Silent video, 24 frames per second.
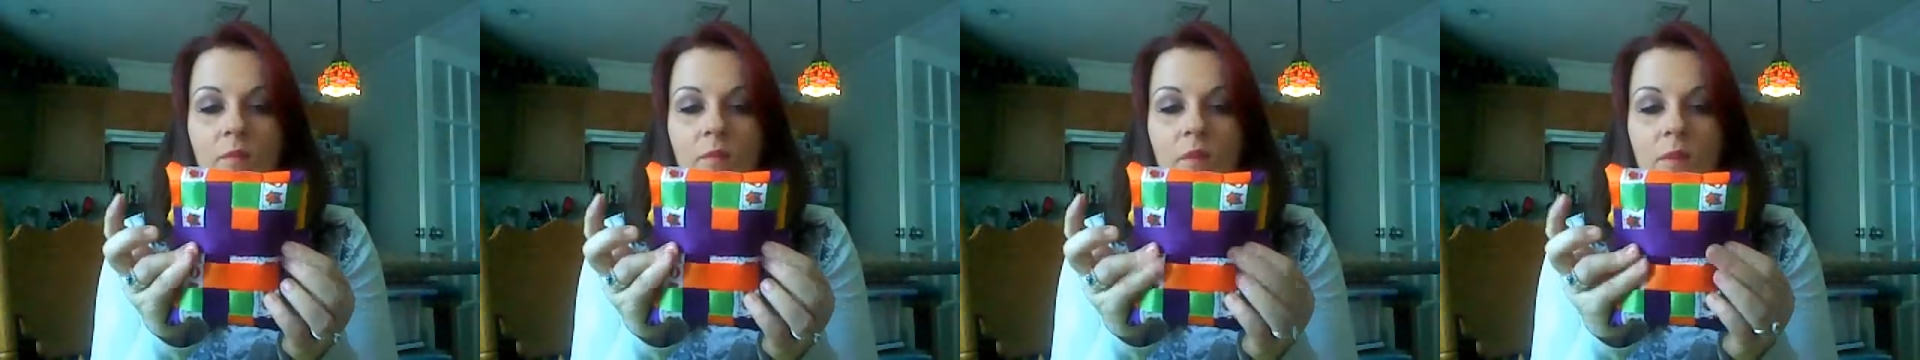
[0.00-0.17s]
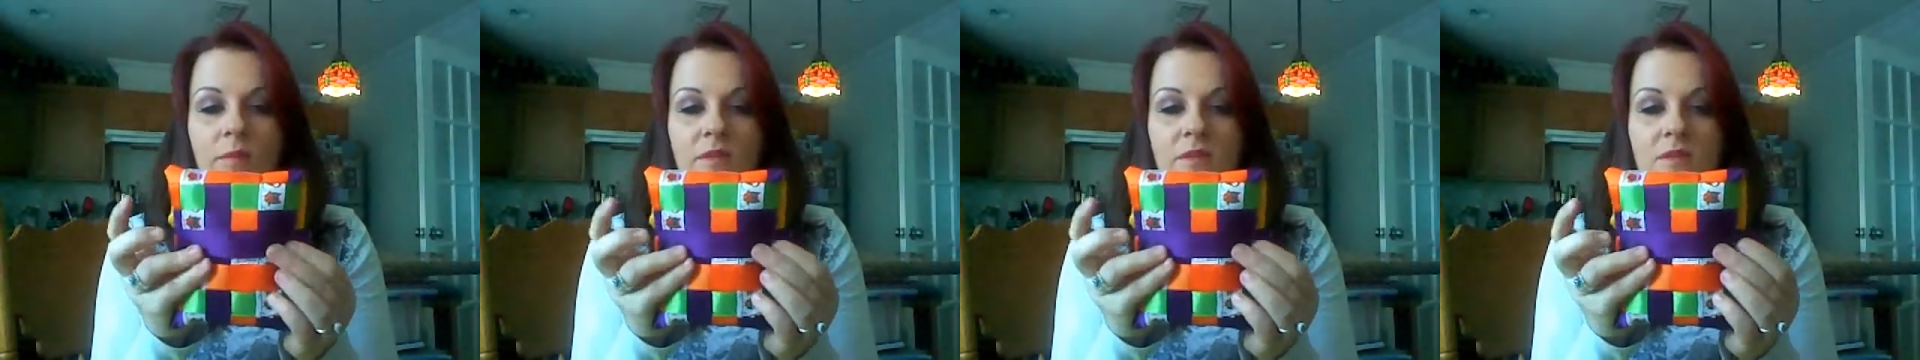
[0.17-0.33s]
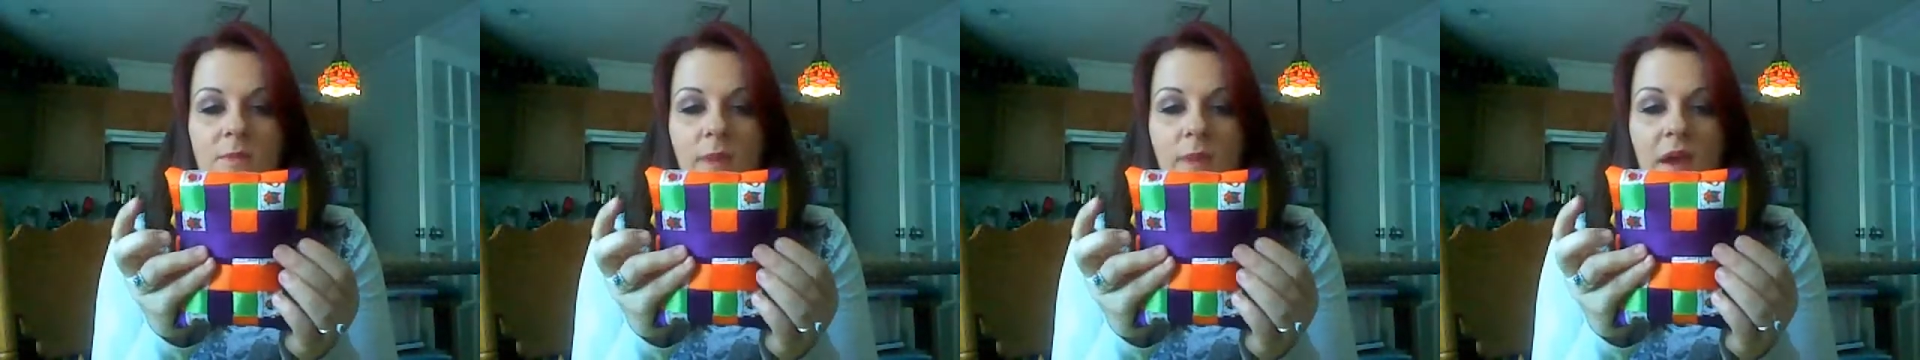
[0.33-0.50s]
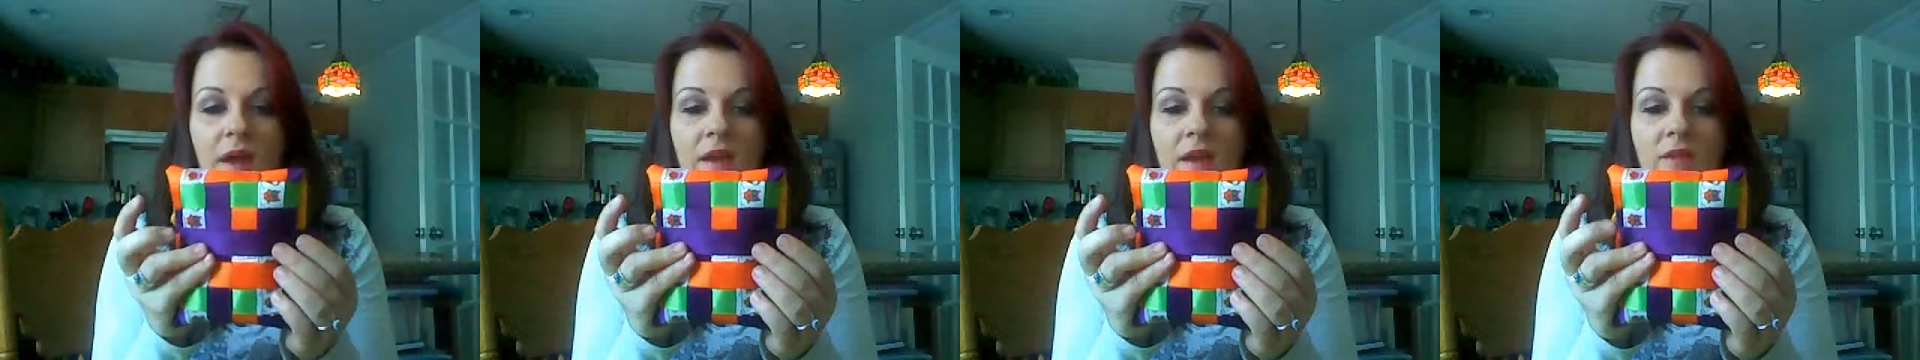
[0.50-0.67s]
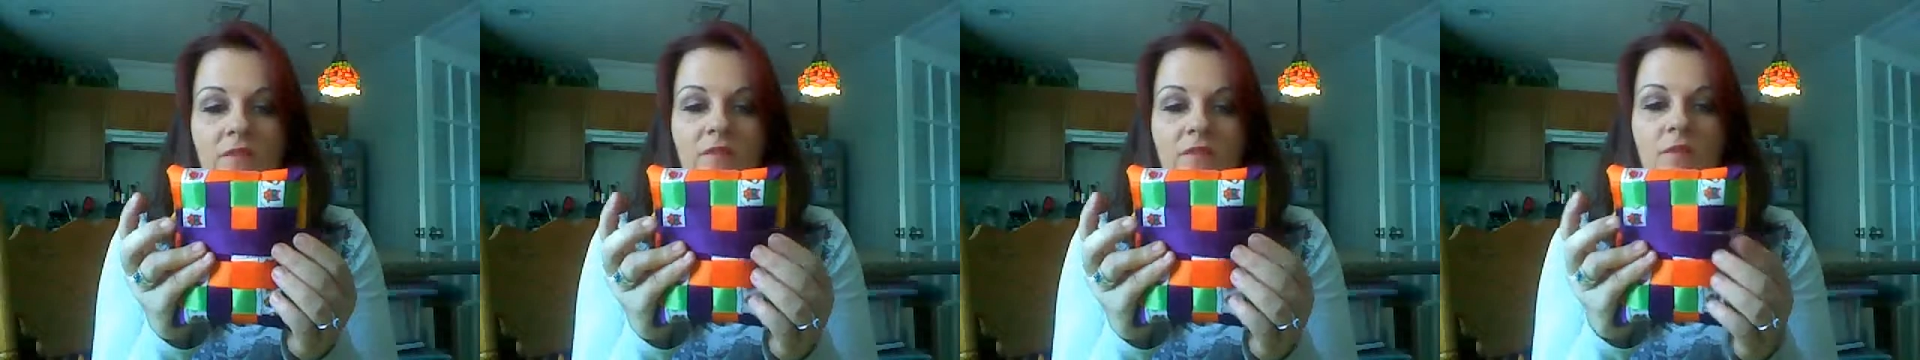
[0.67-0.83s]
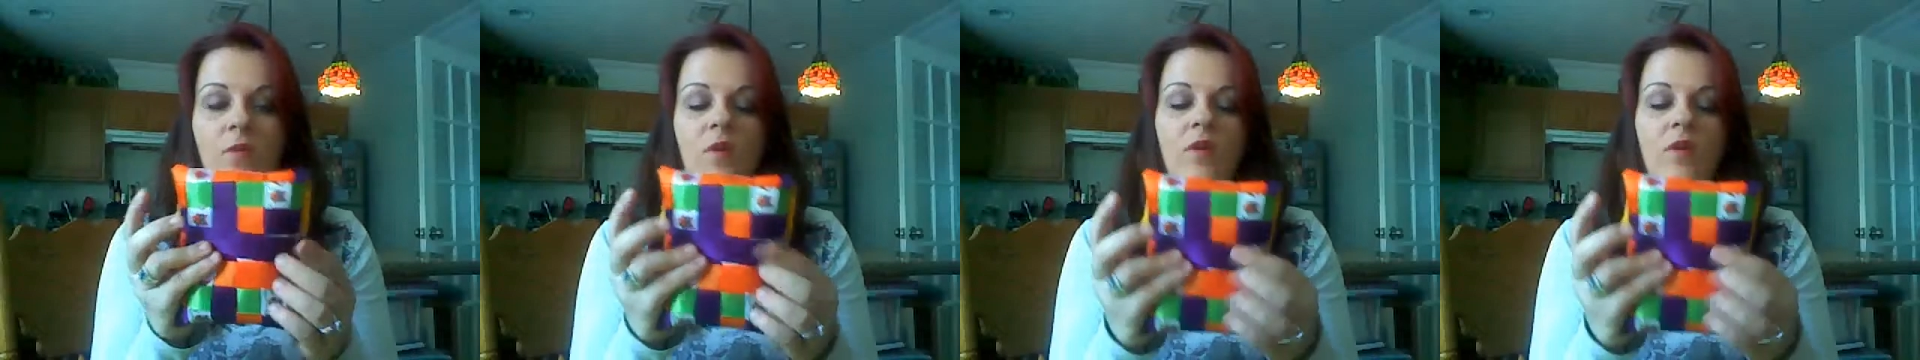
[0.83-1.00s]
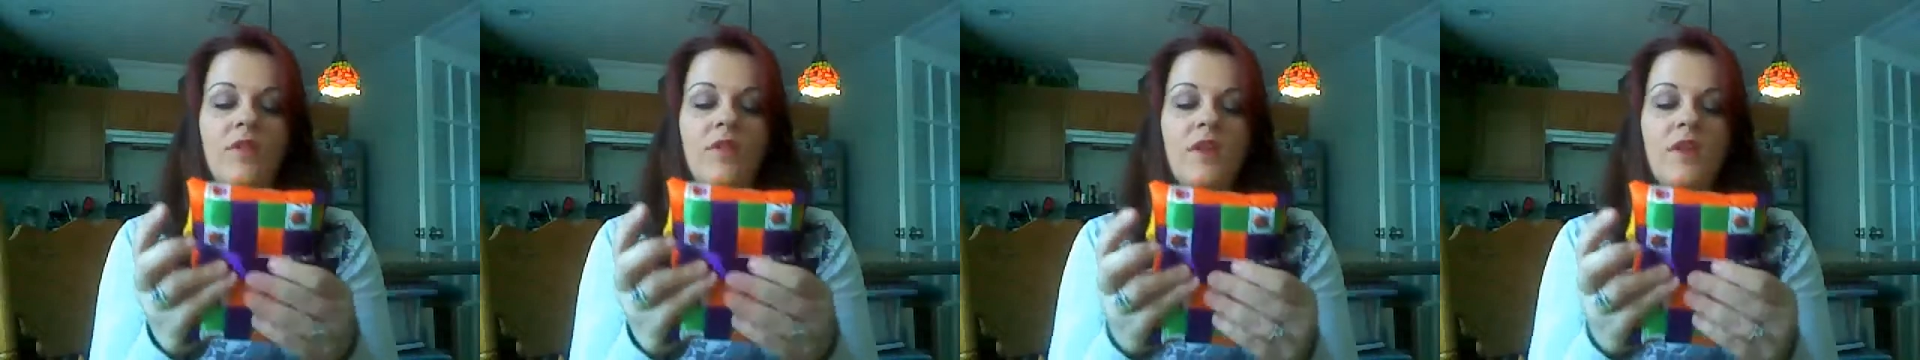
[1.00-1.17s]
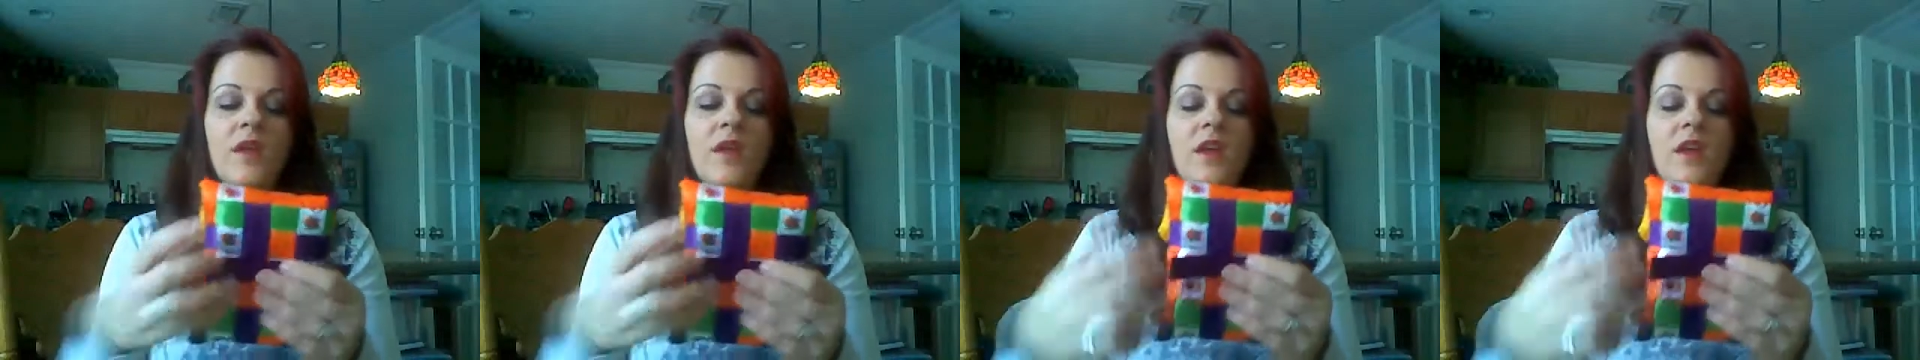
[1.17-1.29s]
ribbons back and forth.